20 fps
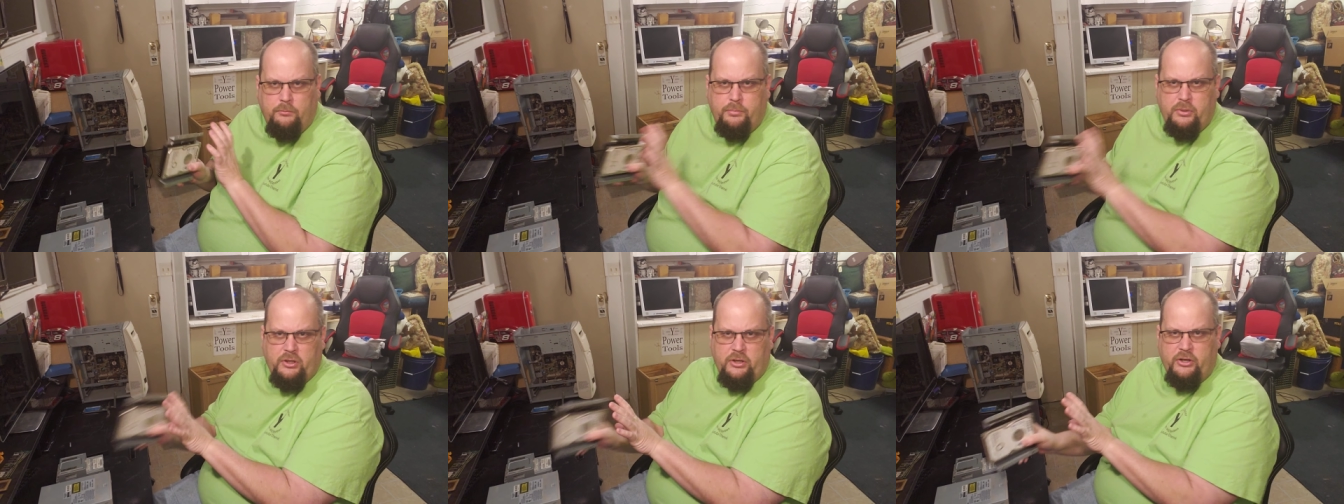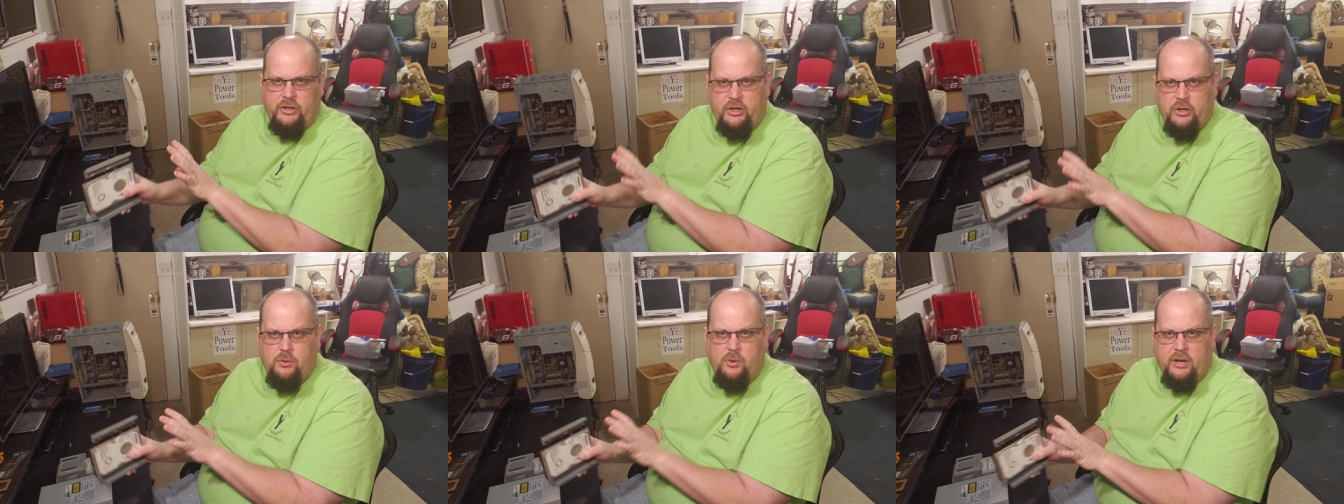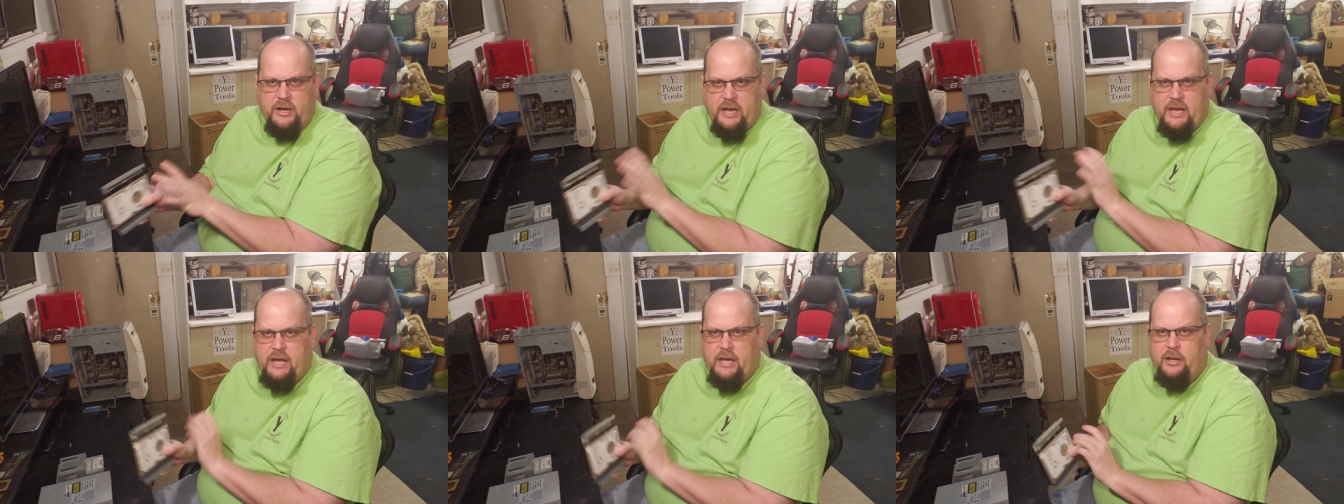put a new
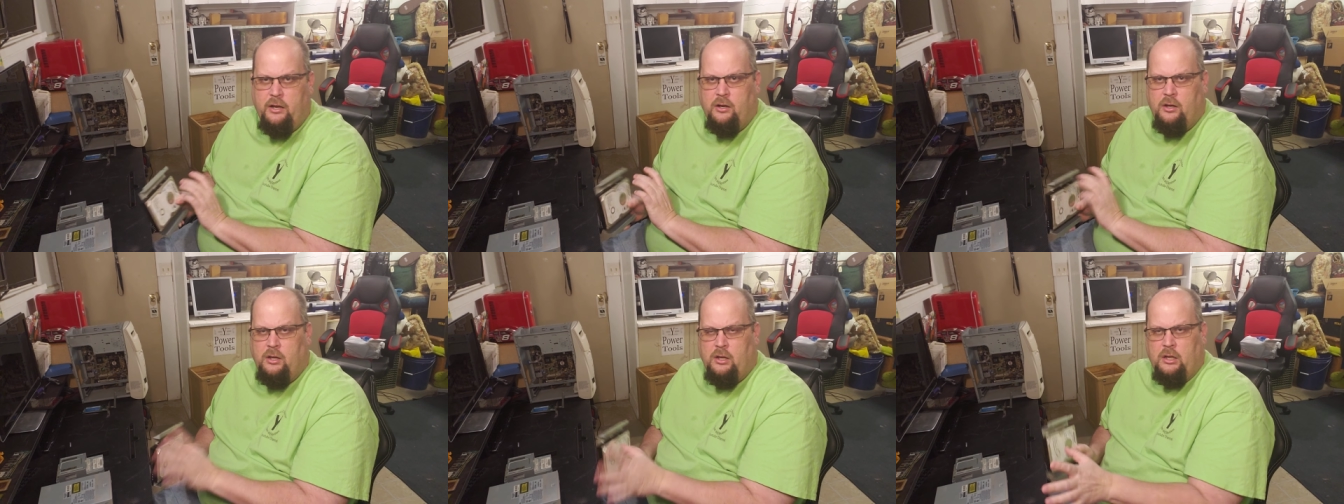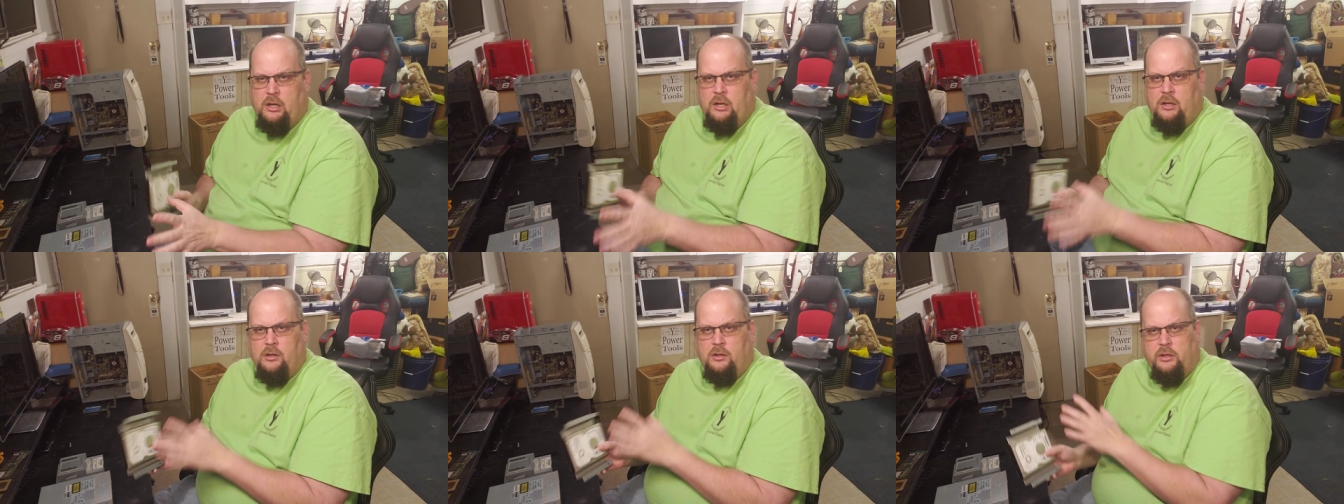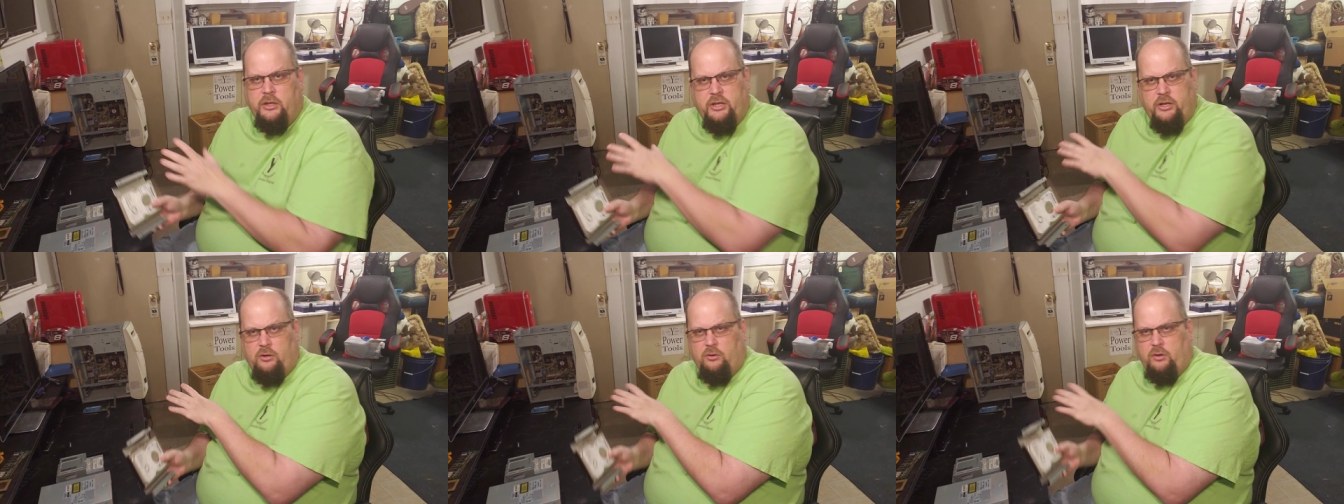one in.
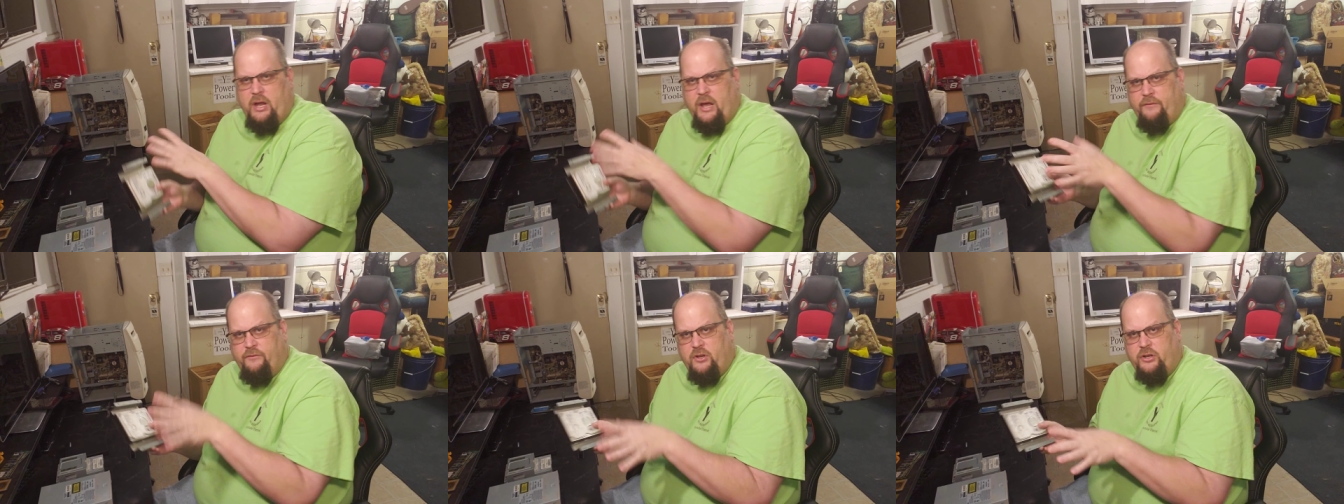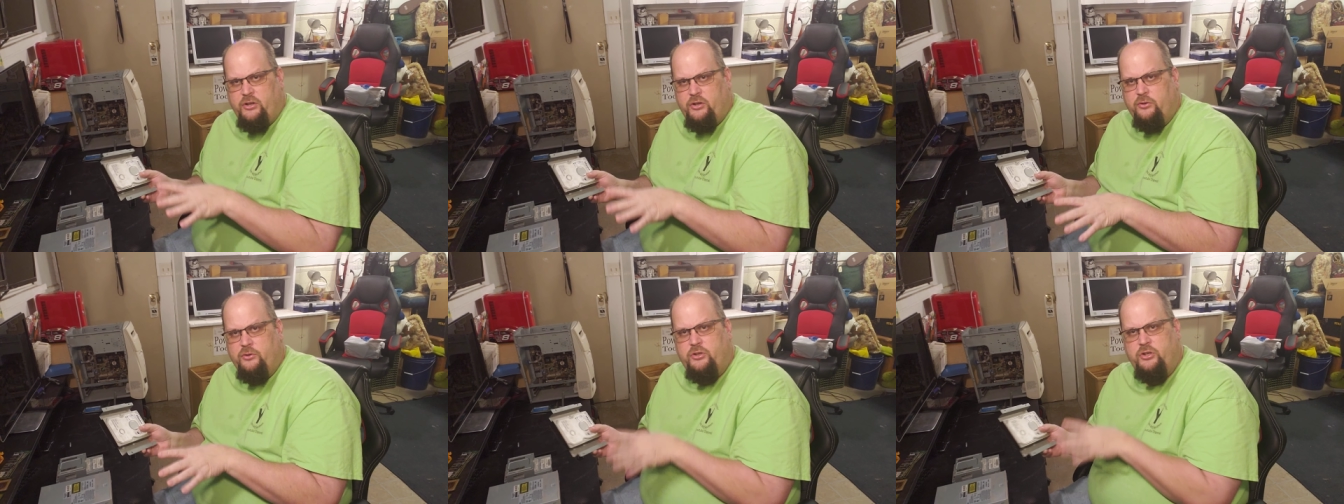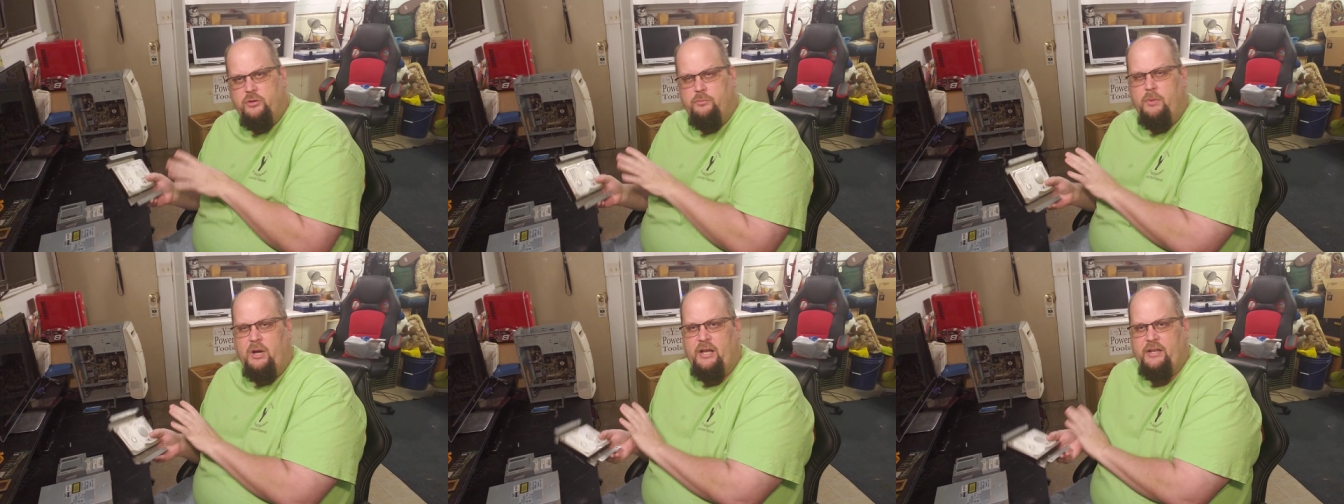You don't have to do
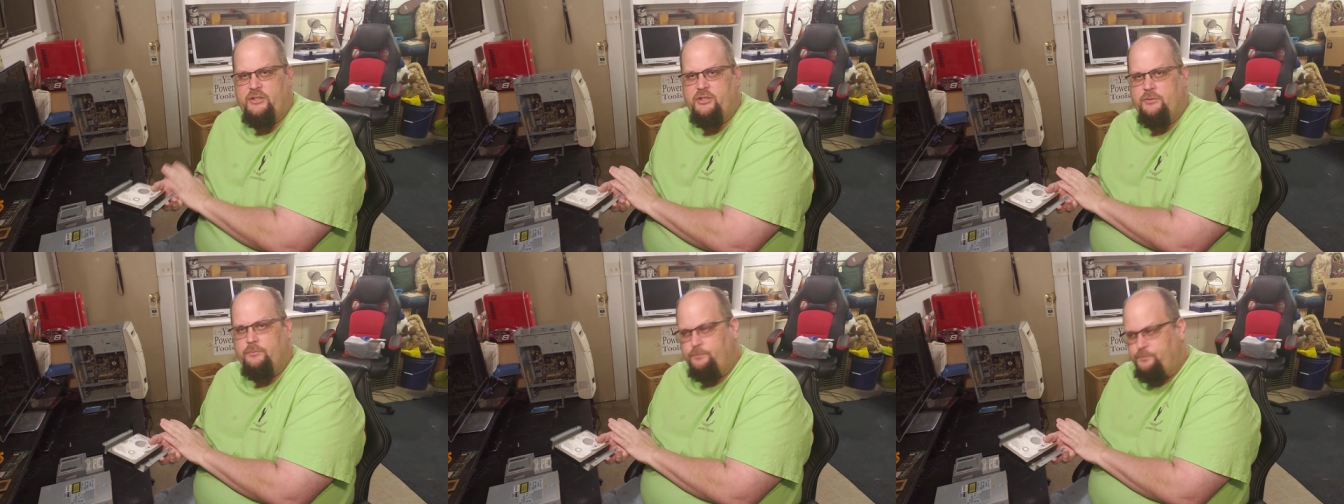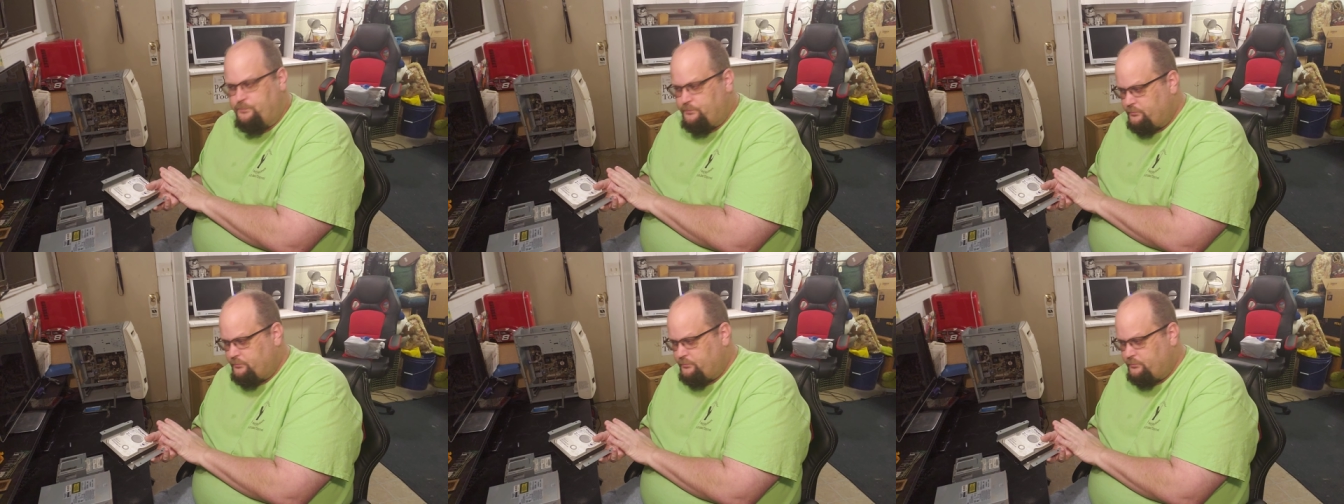too much.